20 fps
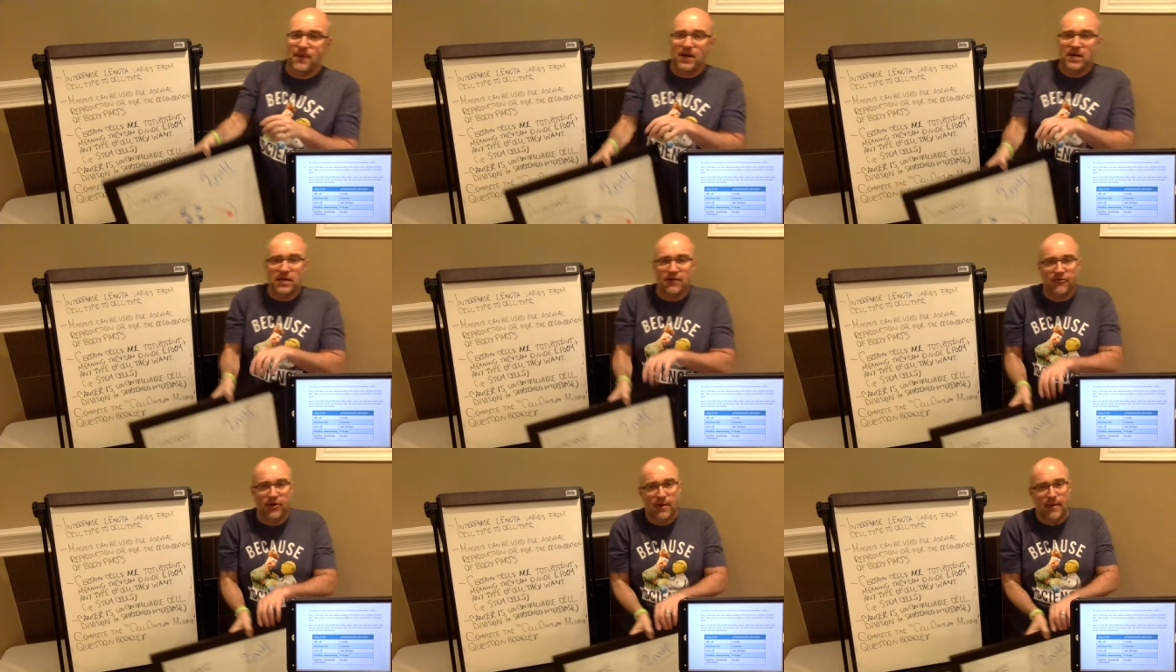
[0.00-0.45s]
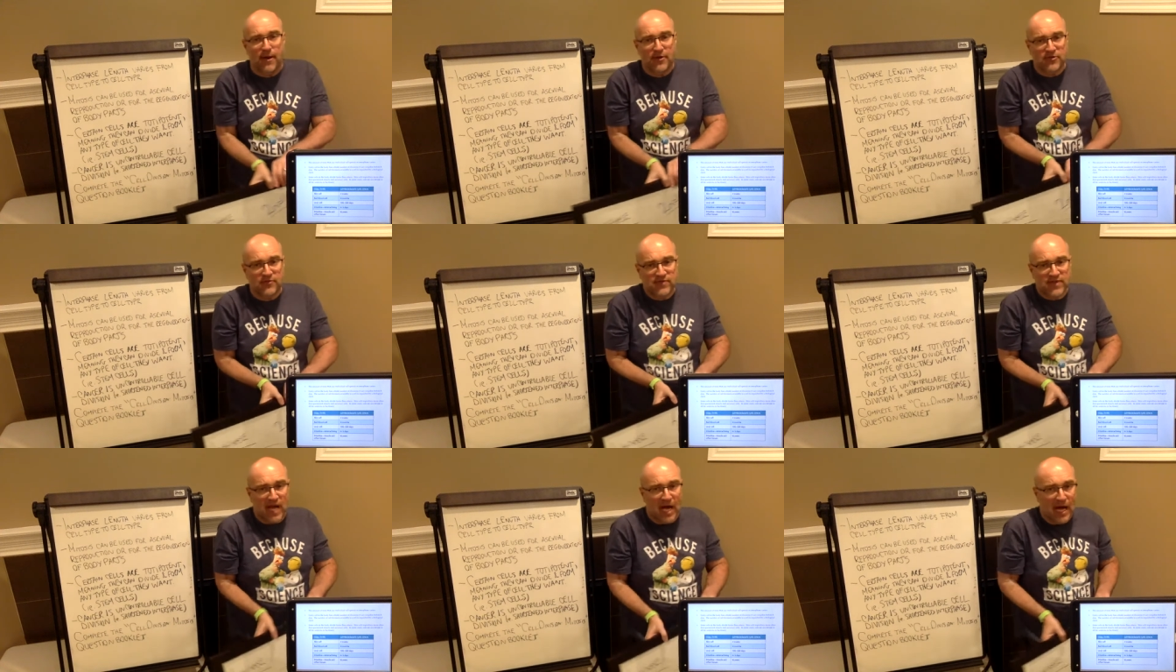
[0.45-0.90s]
spend different
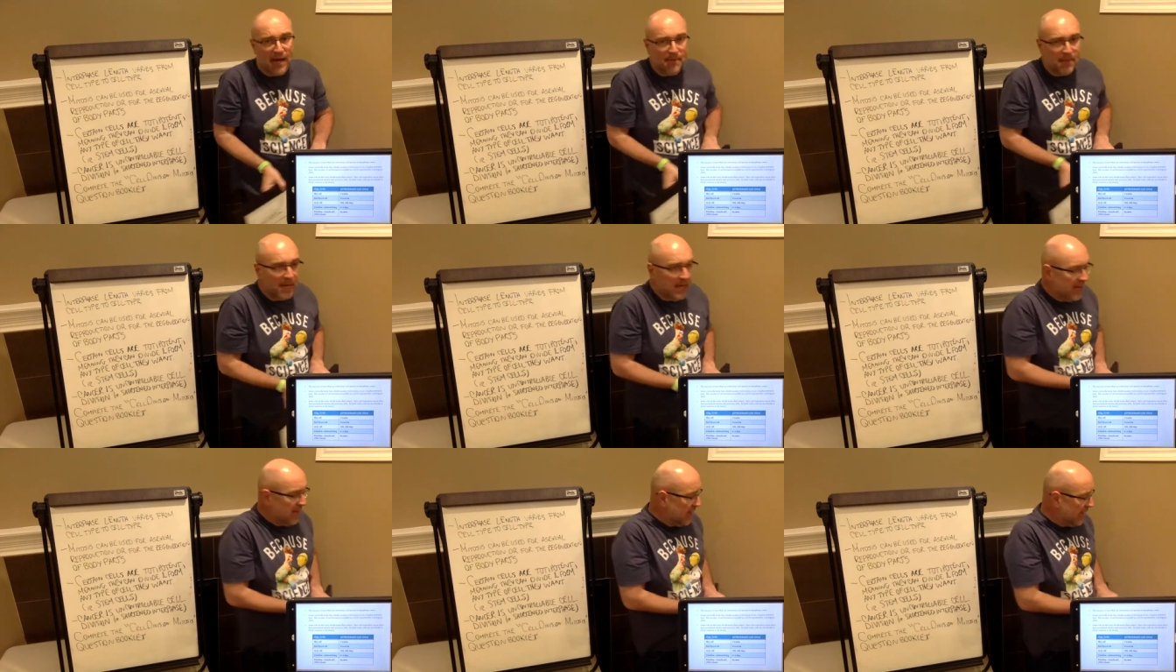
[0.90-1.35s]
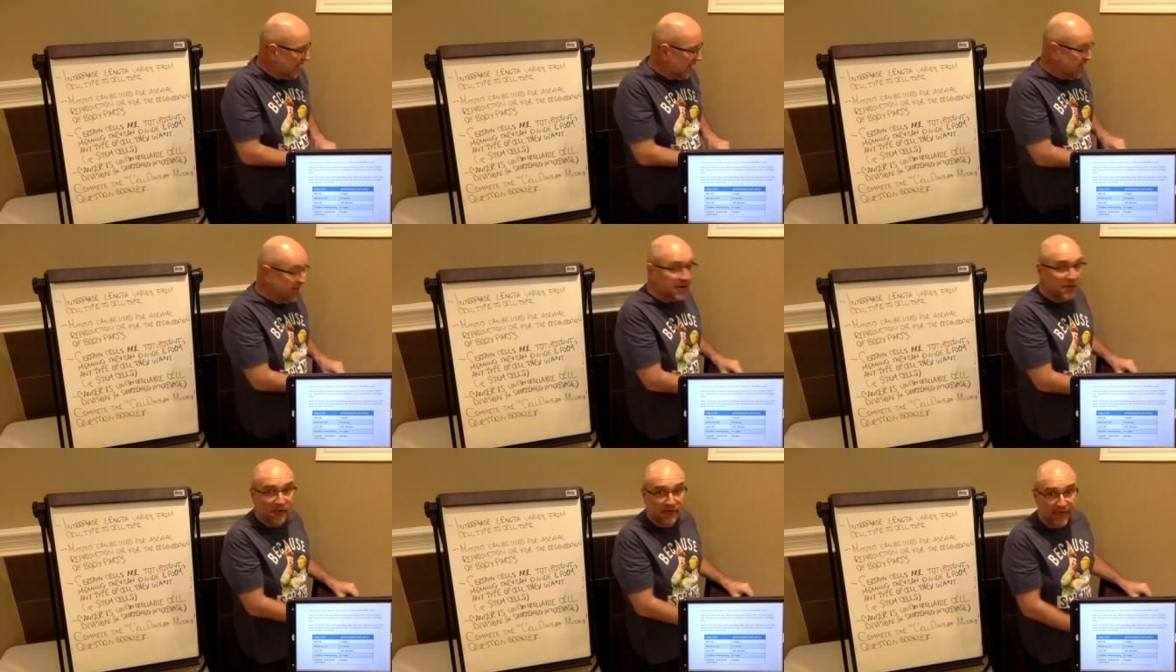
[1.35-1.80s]
amounts of time
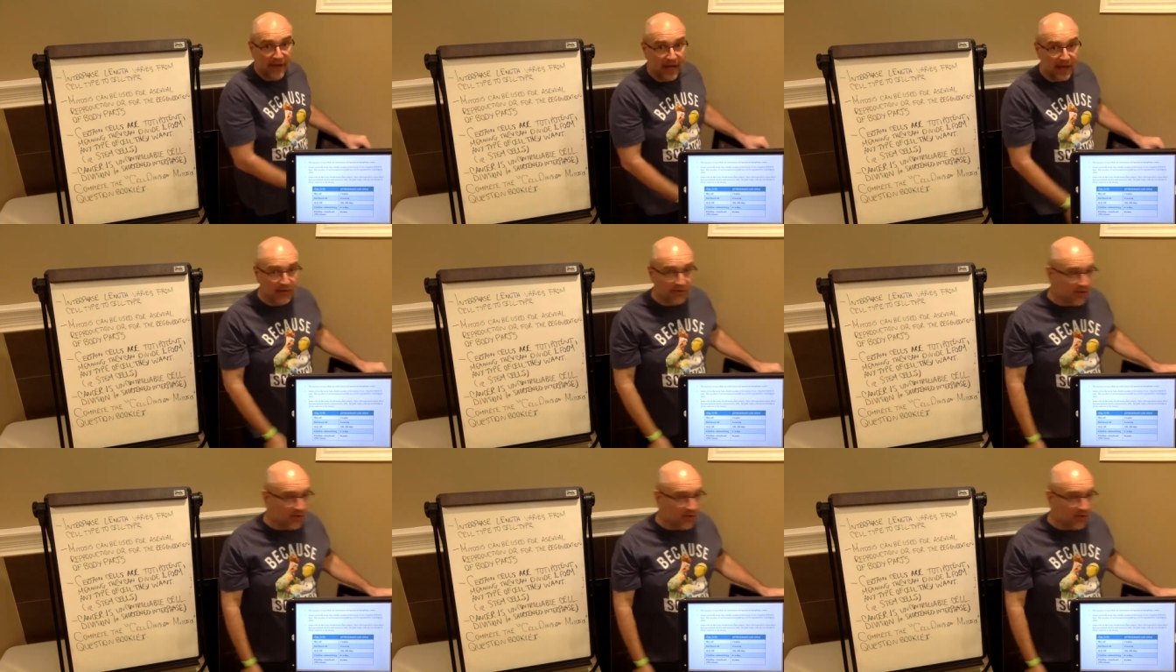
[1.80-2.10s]
in interphase.